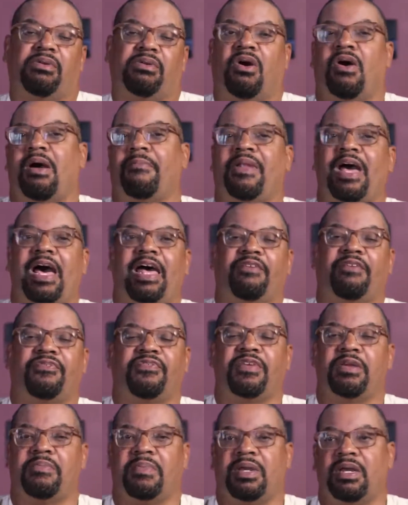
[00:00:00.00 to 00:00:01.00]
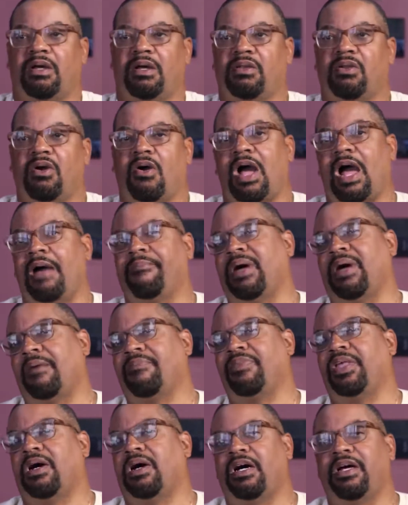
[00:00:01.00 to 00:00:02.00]
No, I'm not a female. No,
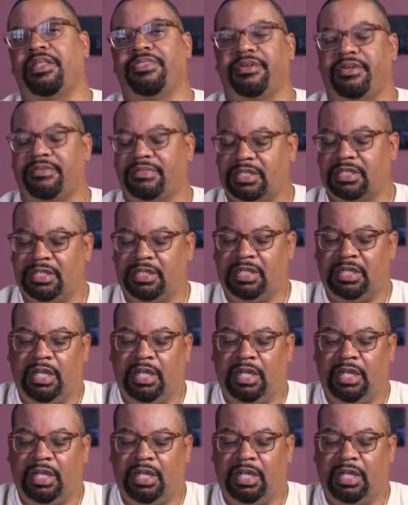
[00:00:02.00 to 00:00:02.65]
I'm the other.